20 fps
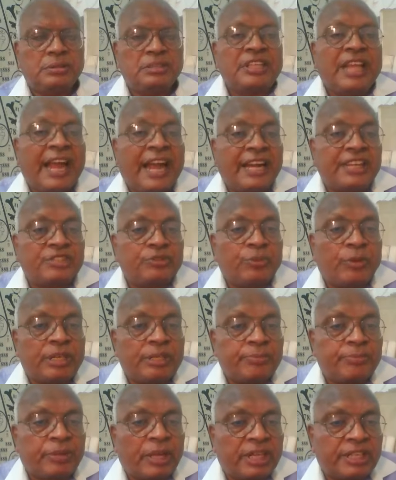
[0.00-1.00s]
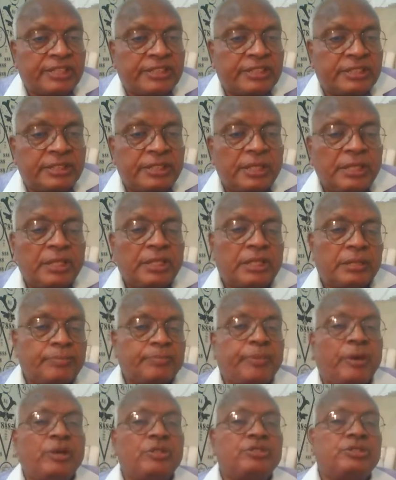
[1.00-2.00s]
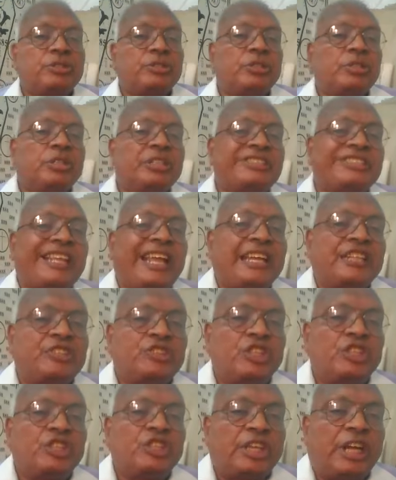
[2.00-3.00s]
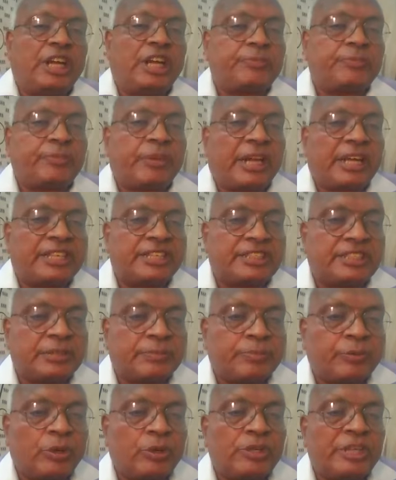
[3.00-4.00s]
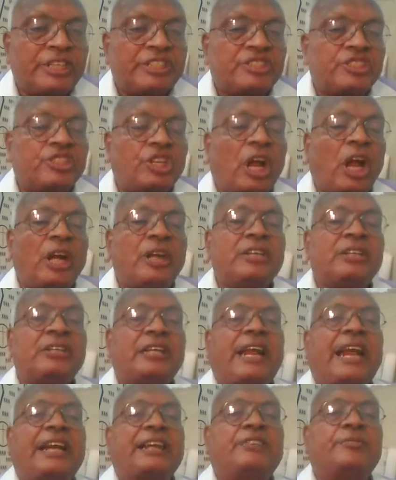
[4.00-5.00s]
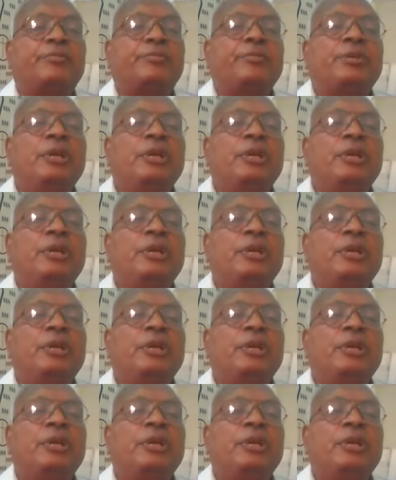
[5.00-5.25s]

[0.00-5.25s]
That's what progress report is. Actually not progress report, it's contract